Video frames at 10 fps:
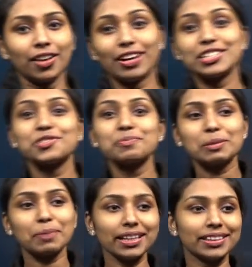what do you
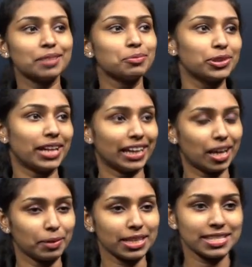mean by
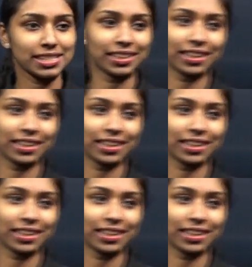thermodynamics?